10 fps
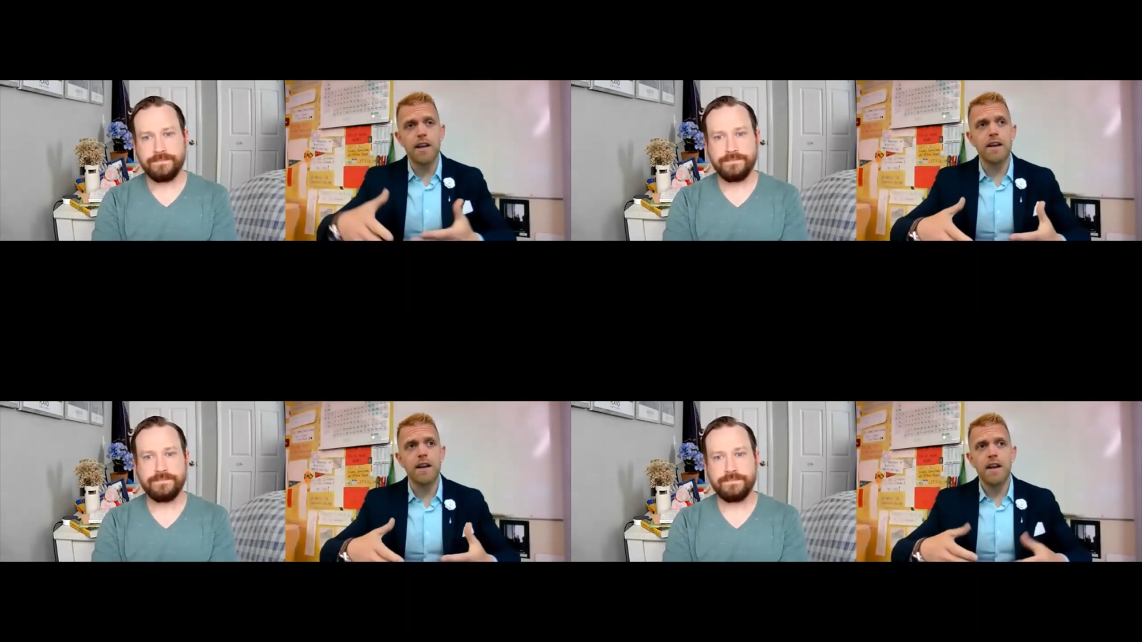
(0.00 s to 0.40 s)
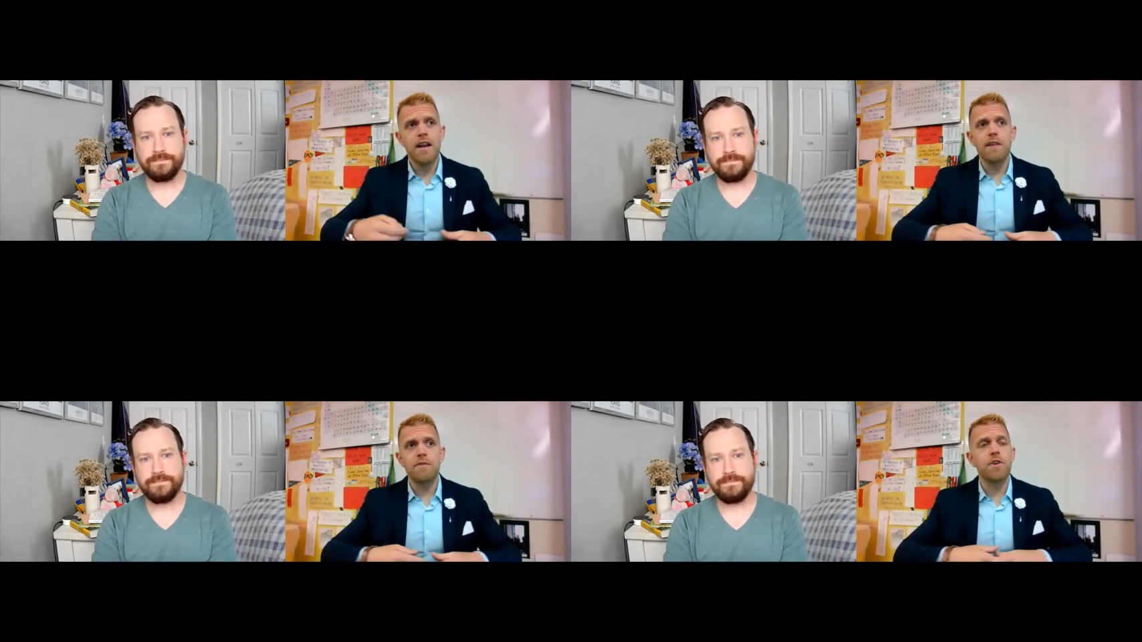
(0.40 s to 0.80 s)
Speaker 1: Inc.,
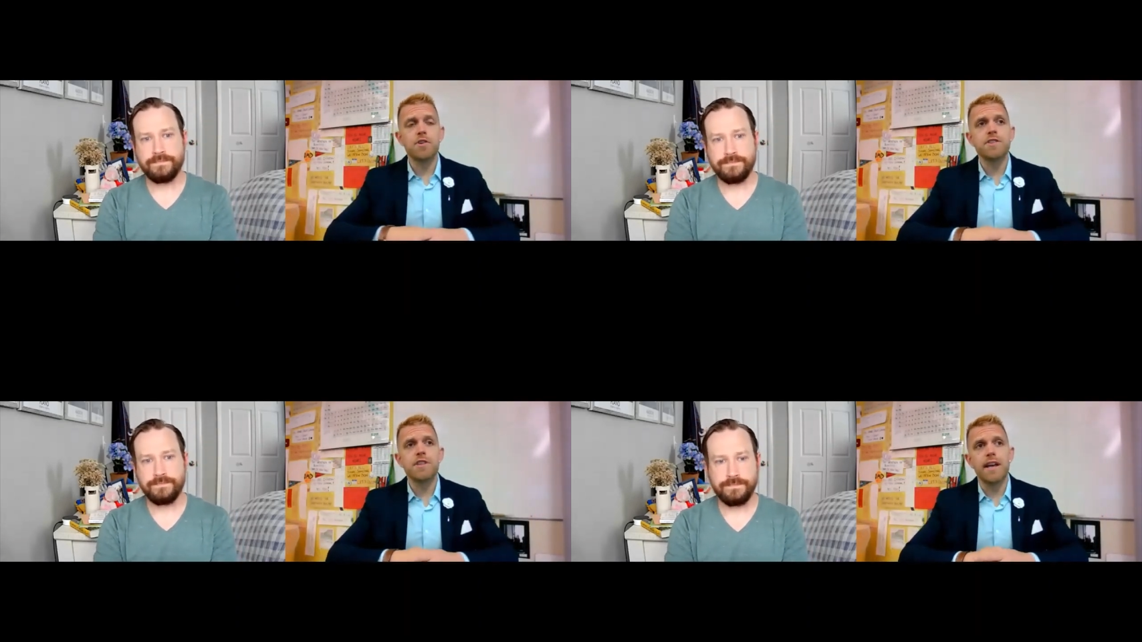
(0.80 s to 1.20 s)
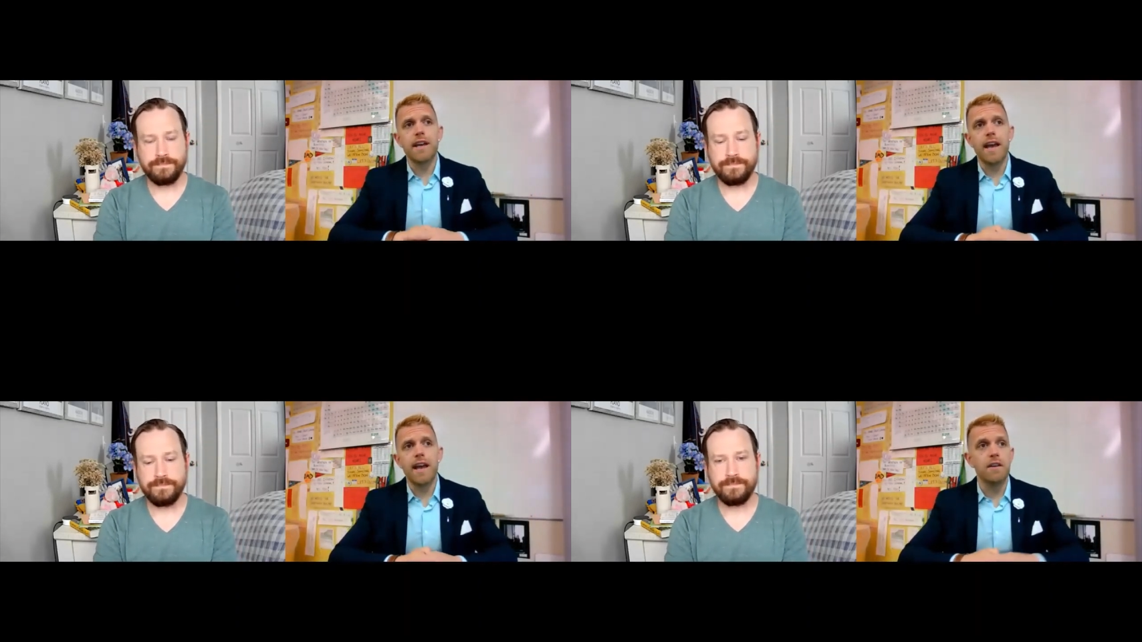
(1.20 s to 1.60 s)
if there's like
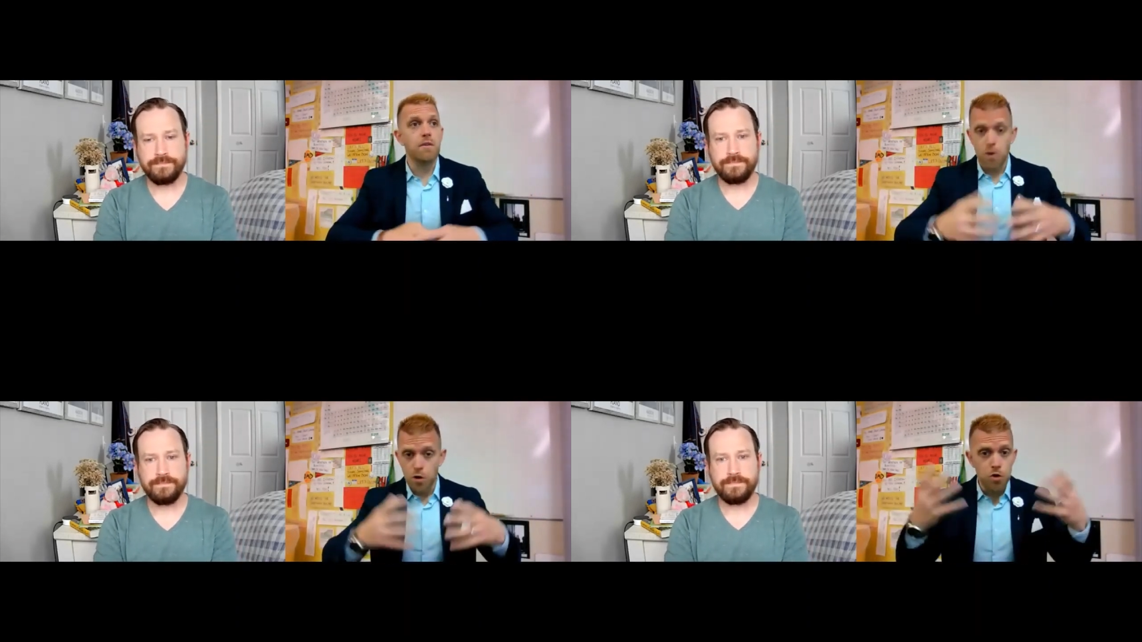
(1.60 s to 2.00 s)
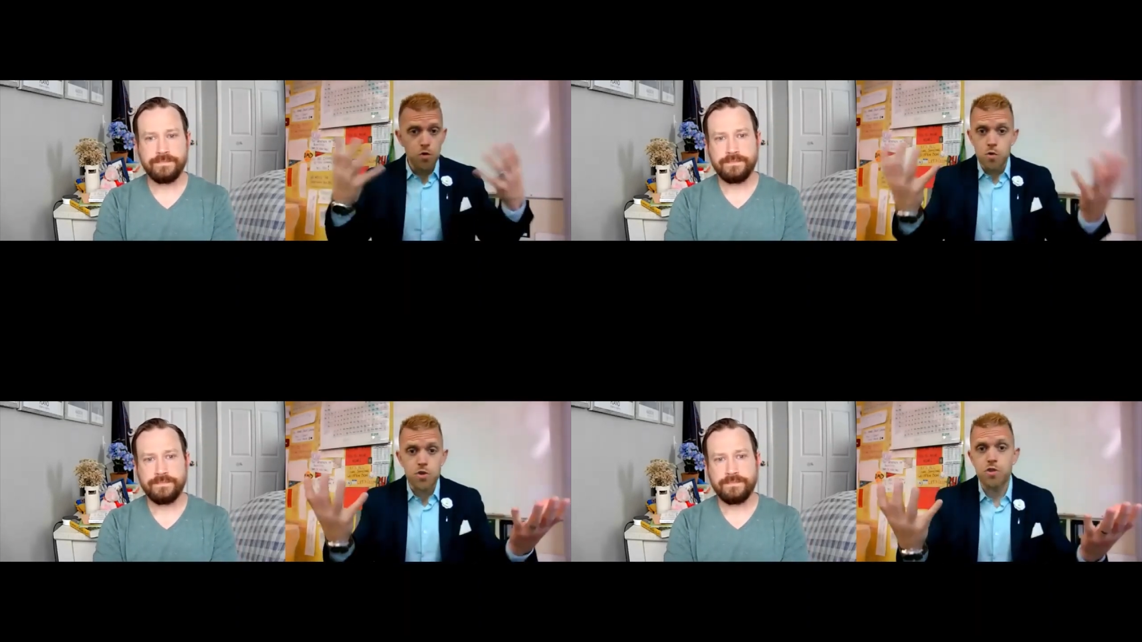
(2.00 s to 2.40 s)
a
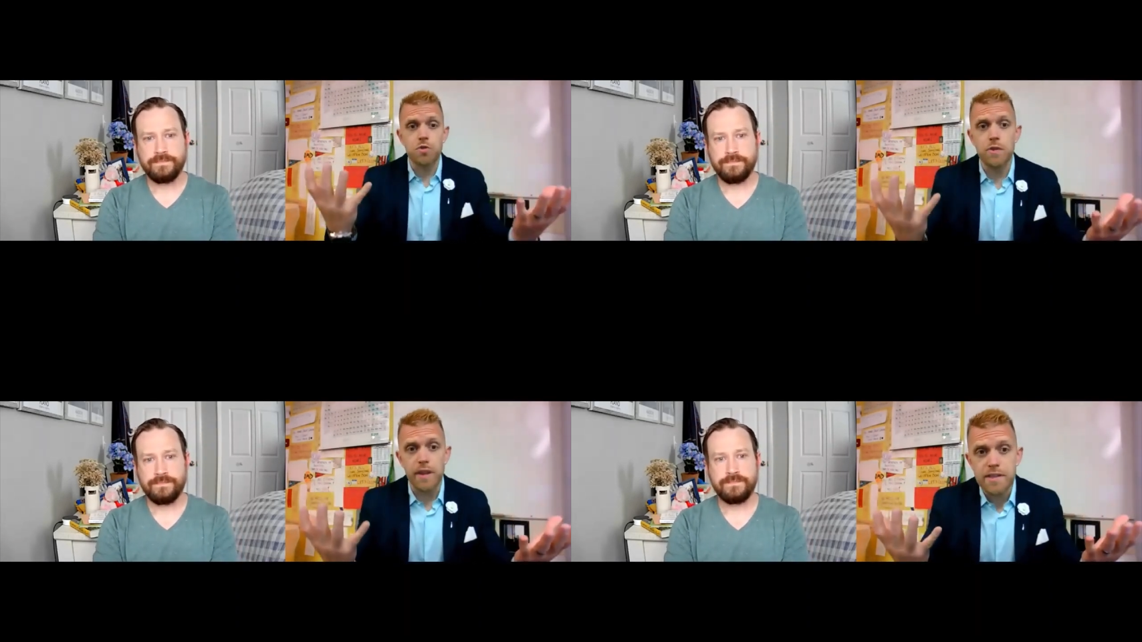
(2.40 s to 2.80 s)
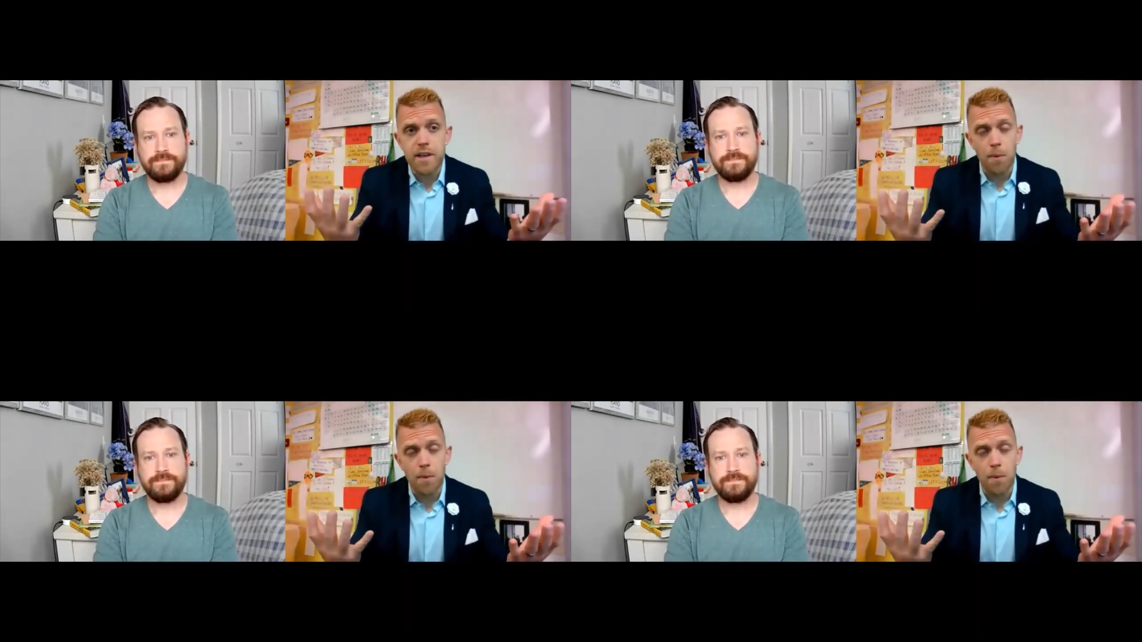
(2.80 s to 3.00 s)
new shoe that's